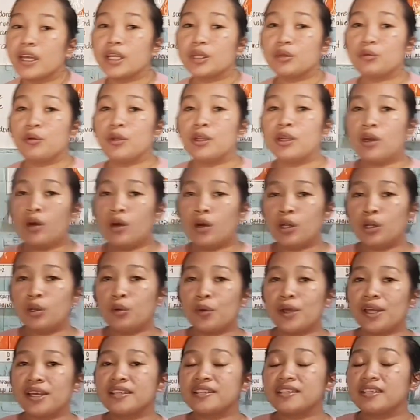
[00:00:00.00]
it will
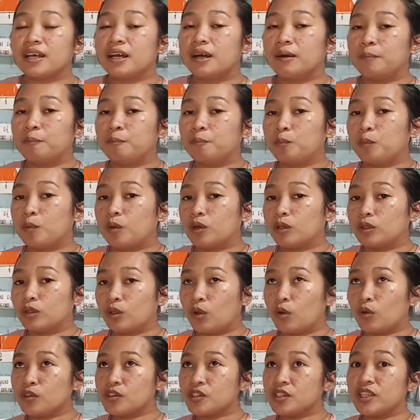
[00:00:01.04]
always
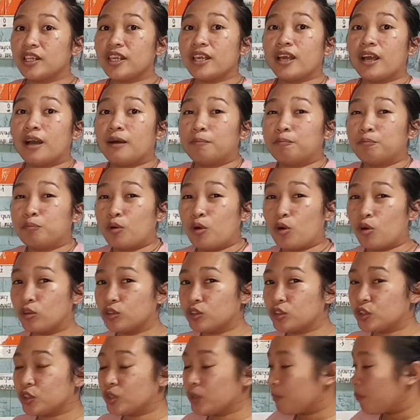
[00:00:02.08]
closely
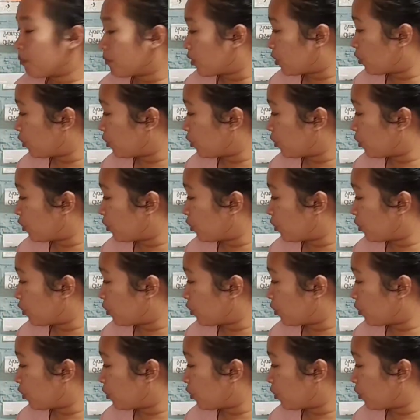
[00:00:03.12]
approach